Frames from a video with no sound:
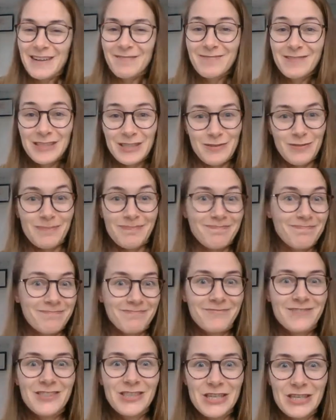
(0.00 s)

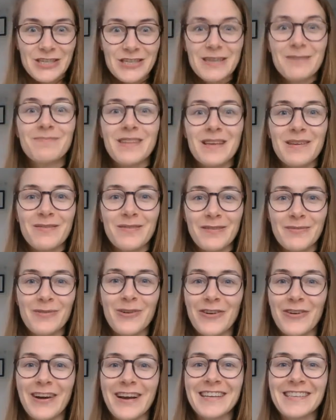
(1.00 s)
she seemed even
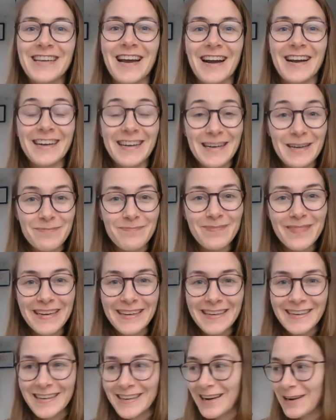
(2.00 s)
more excited than me
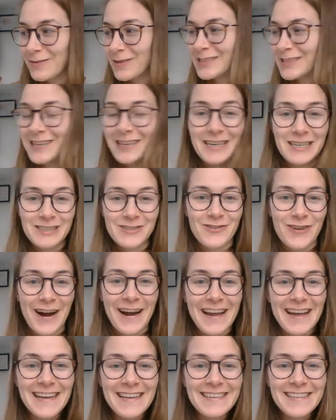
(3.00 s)
that I was going to try
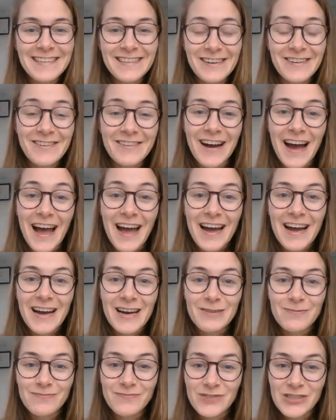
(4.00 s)
it. So
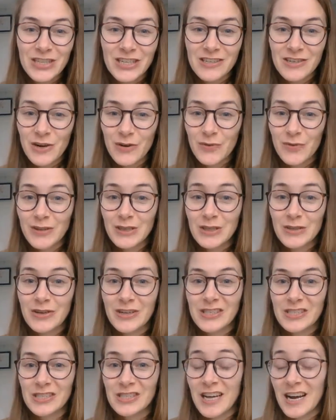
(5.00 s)
she dove into her
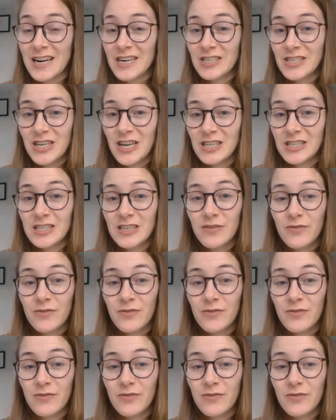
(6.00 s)
stash and she